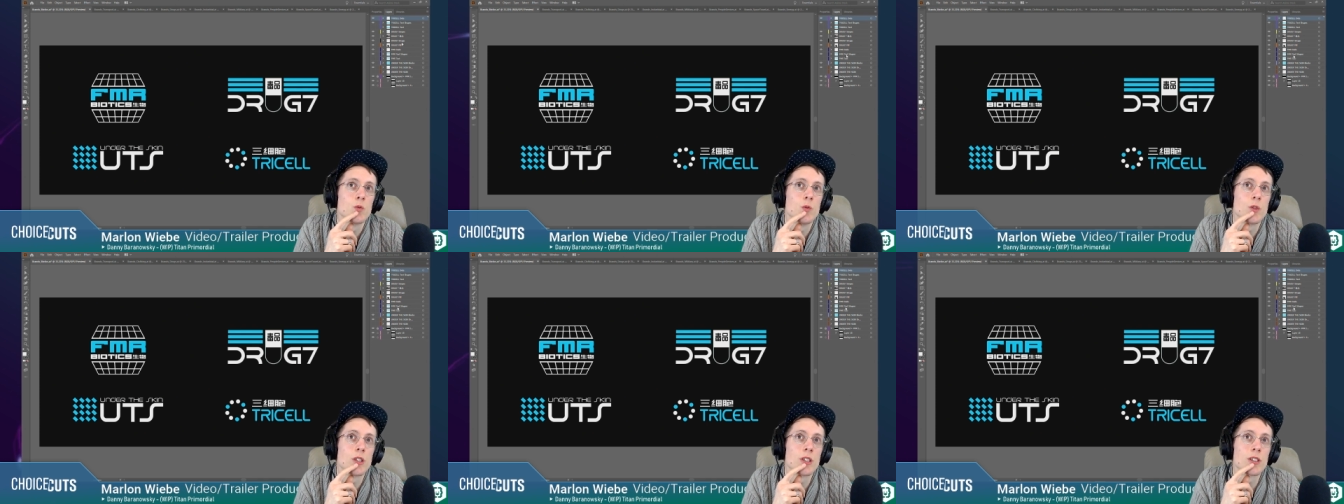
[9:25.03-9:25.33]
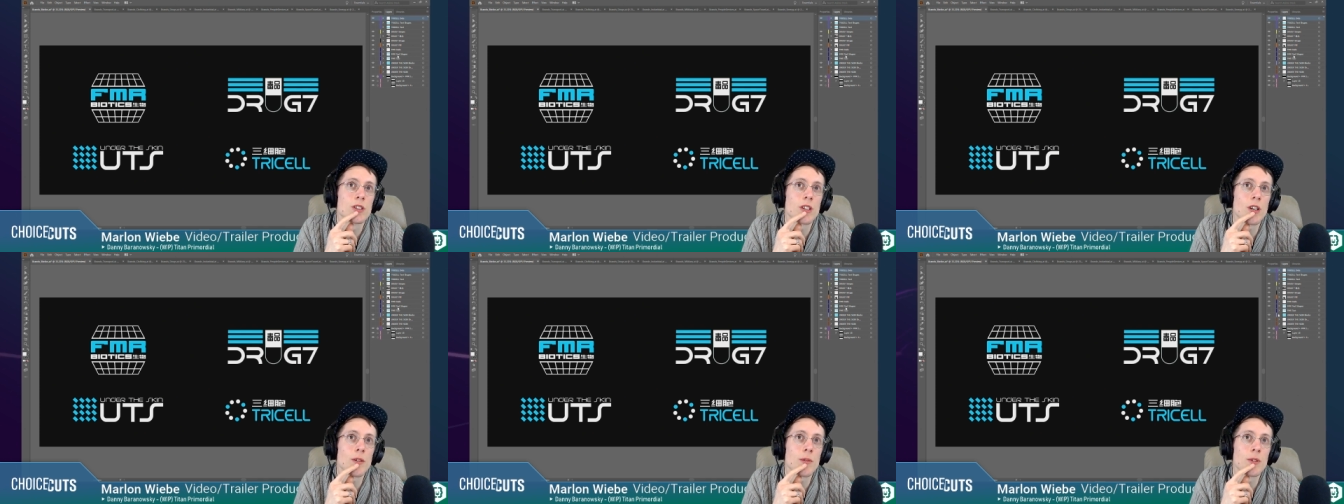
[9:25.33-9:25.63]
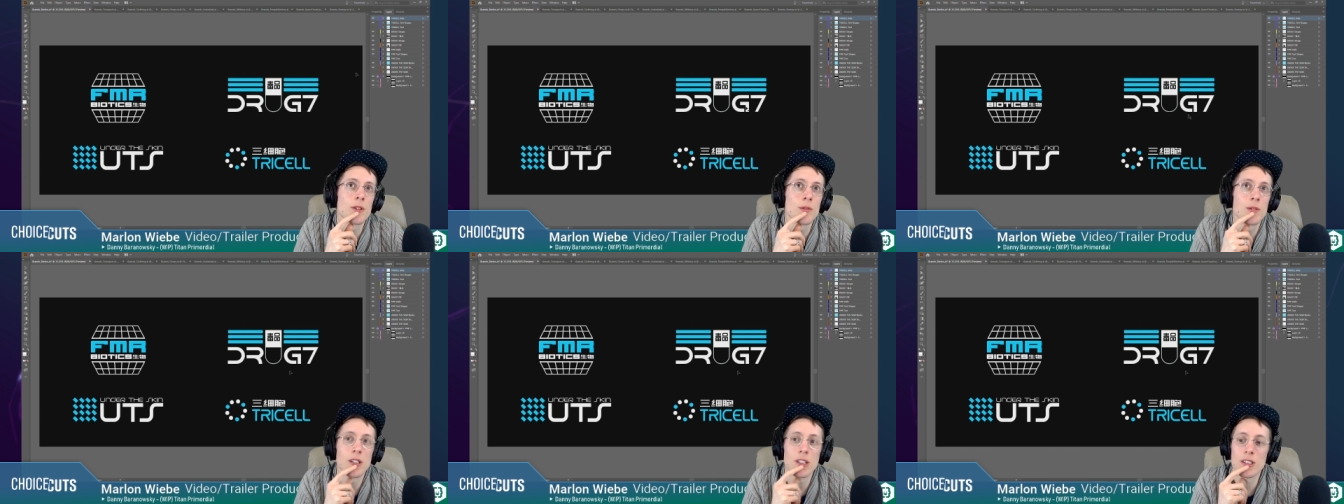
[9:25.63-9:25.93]
start
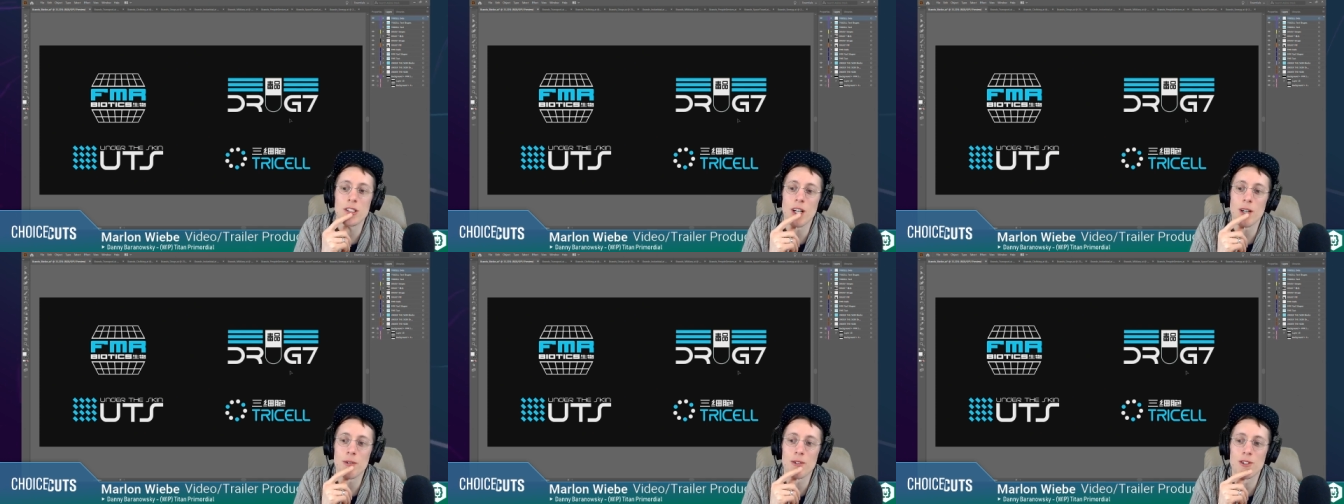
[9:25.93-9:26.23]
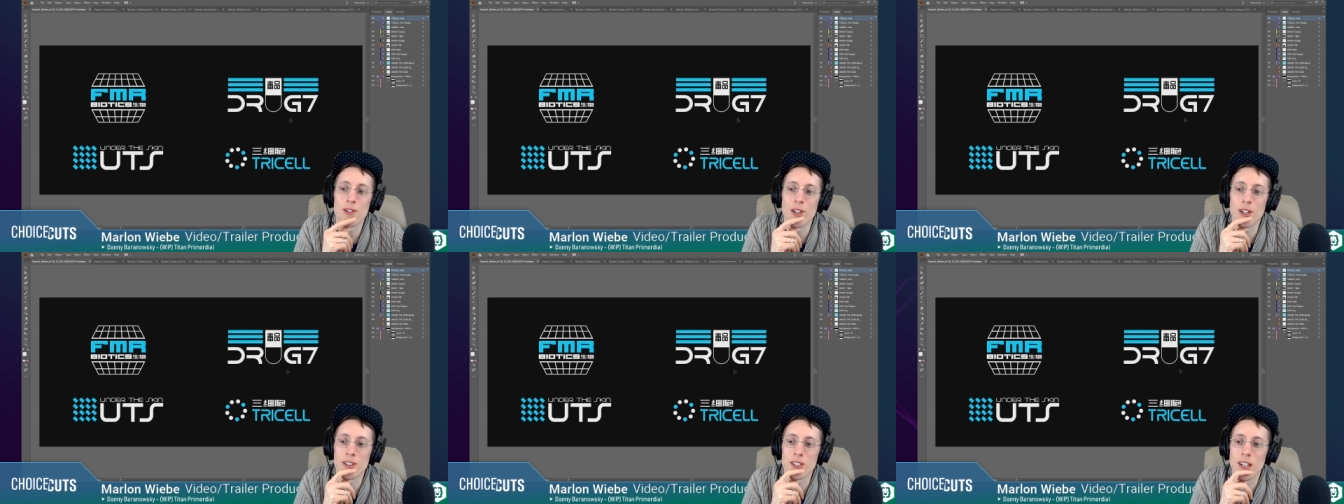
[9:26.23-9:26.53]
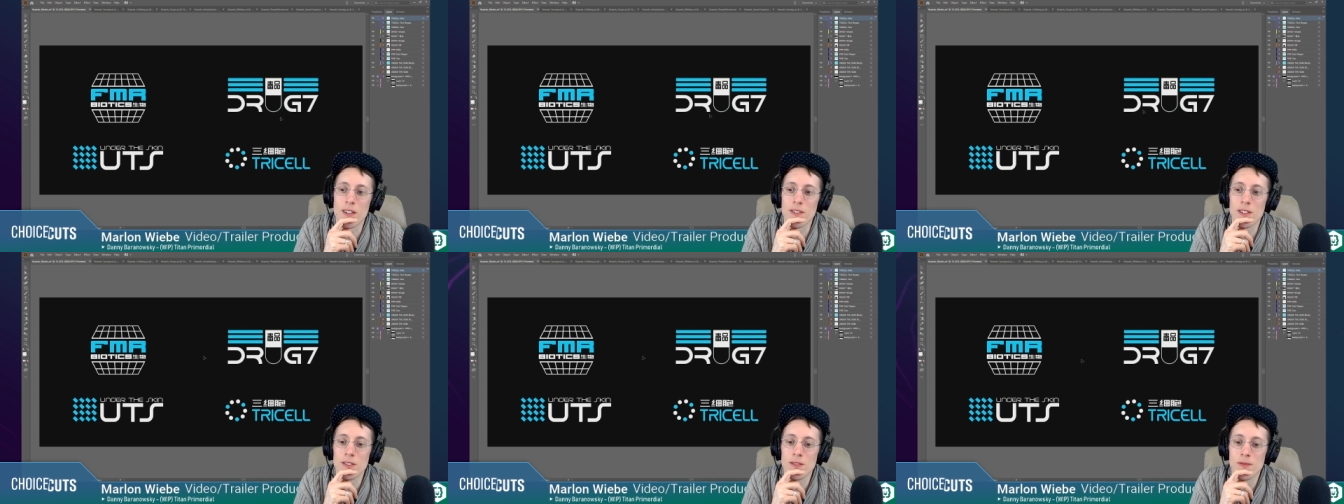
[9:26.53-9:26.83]
with? We could start with Drug
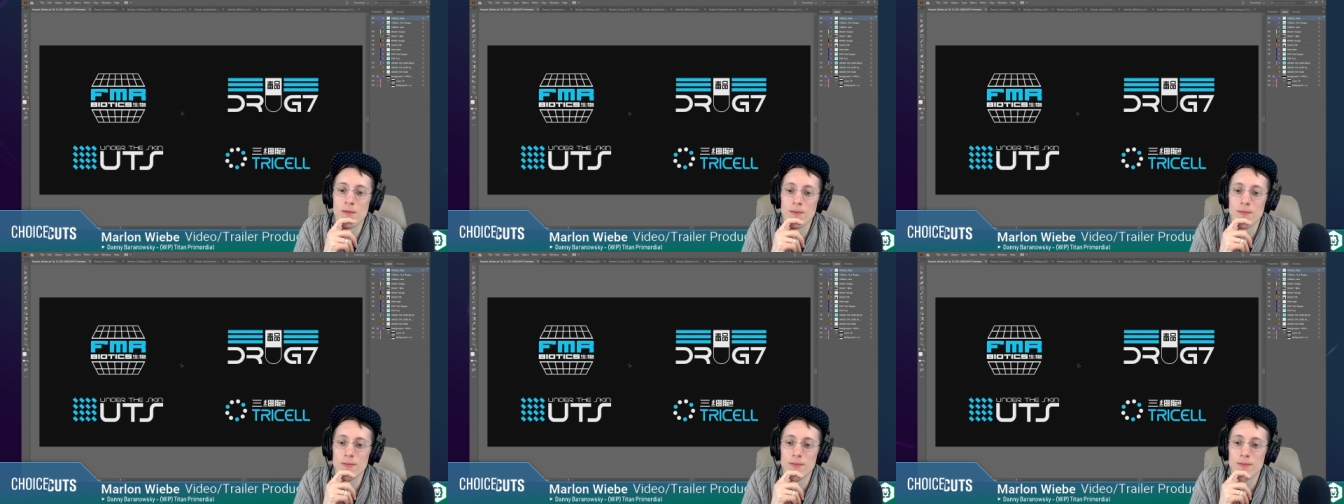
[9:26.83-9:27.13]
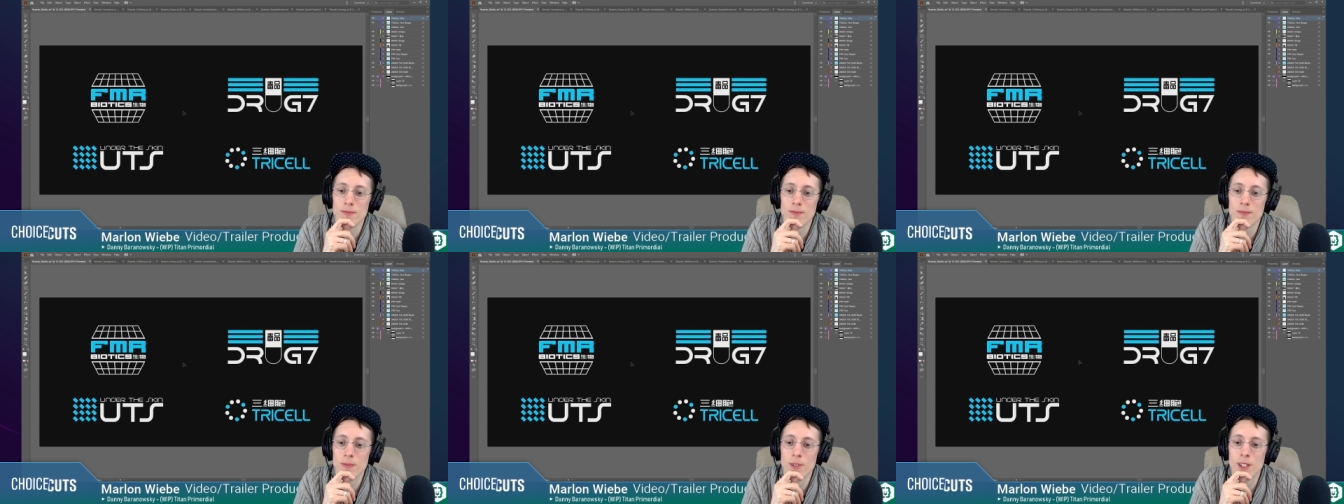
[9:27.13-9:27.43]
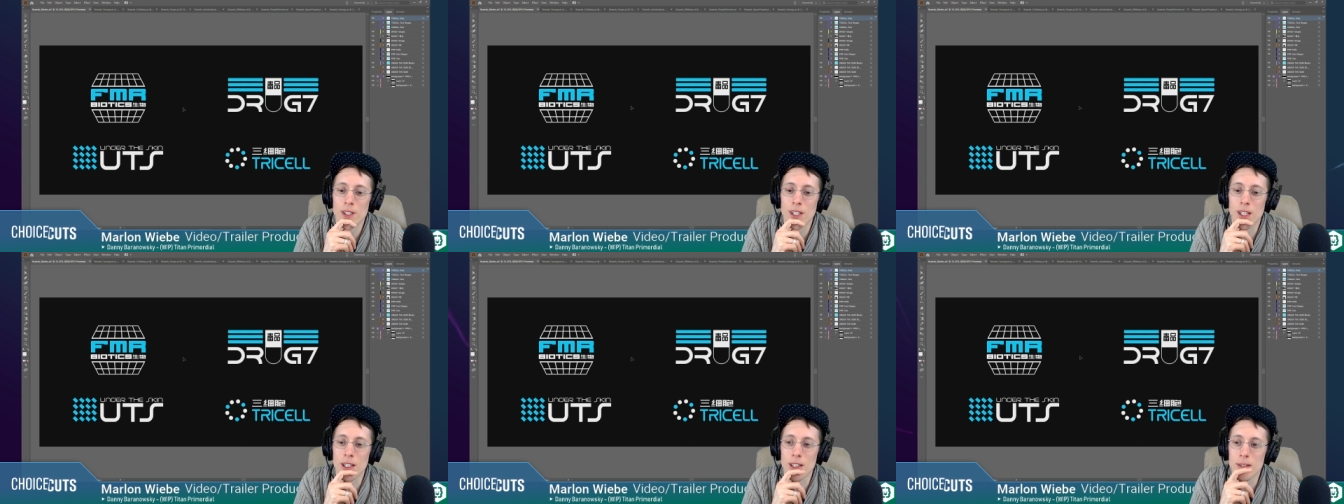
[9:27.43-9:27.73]
7. What do you
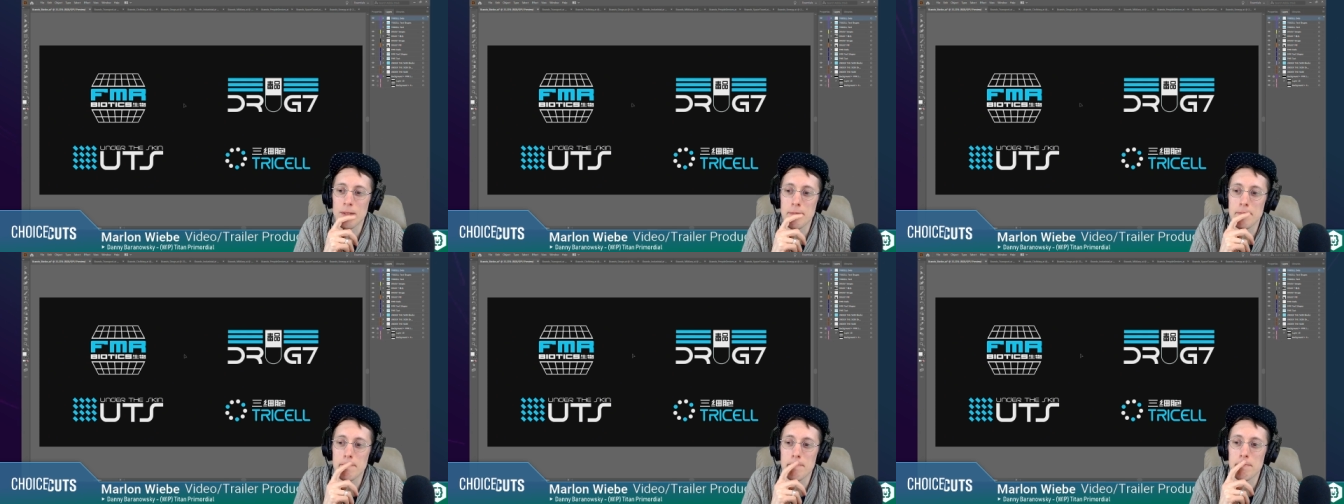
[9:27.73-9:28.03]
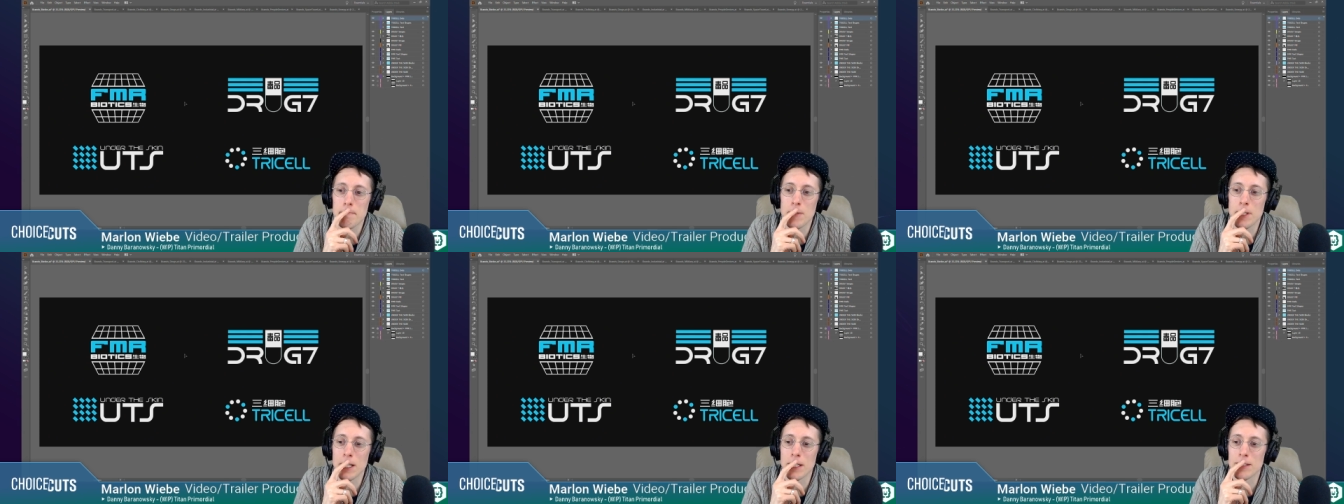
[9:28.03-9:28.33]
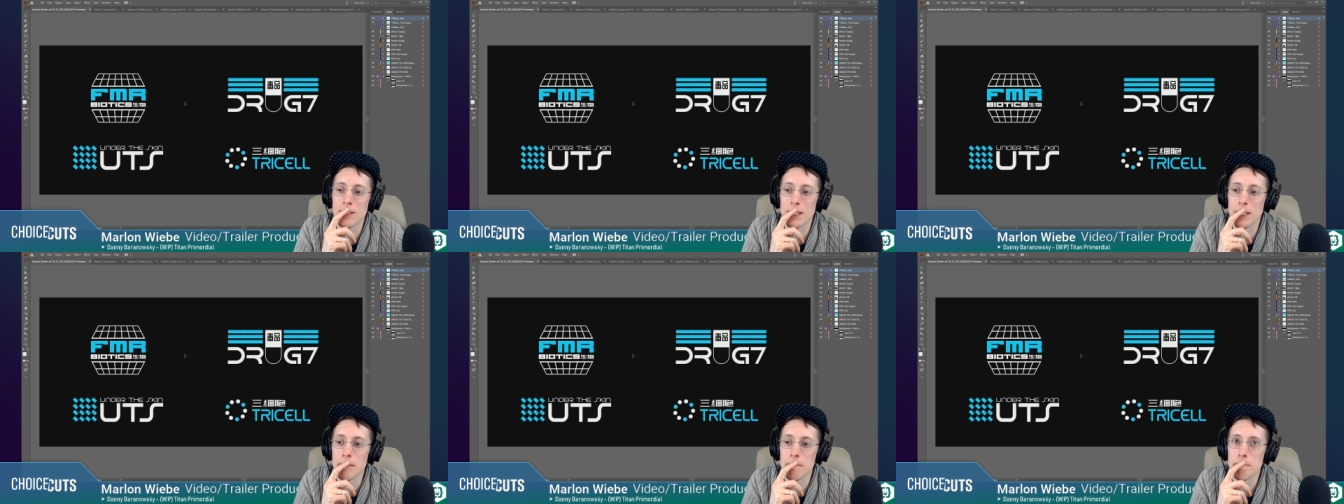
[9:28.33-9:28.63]
think? What do you guys
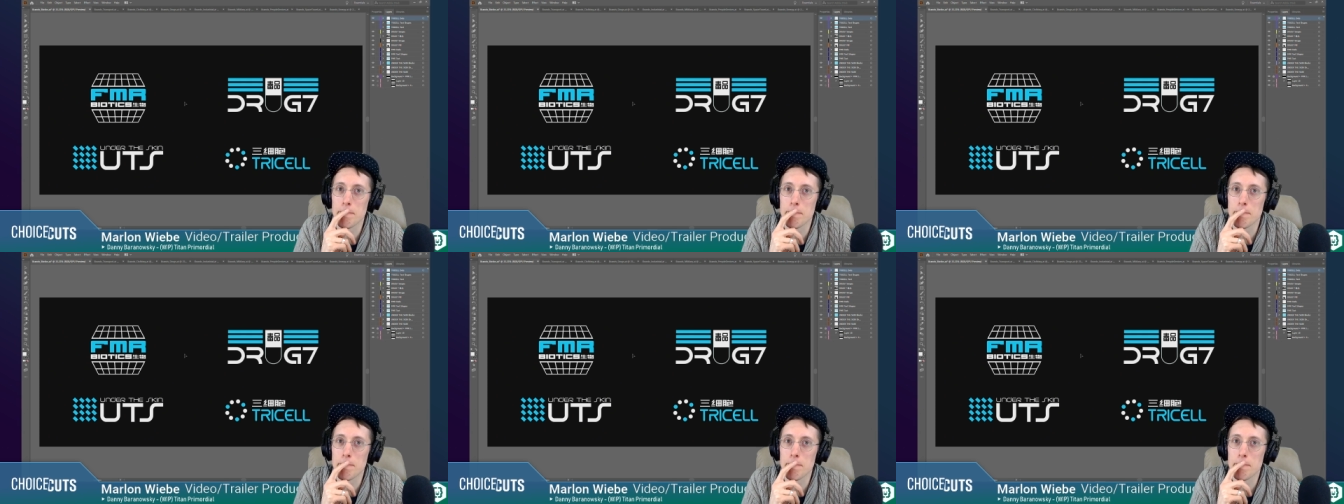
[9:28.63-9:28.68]
think?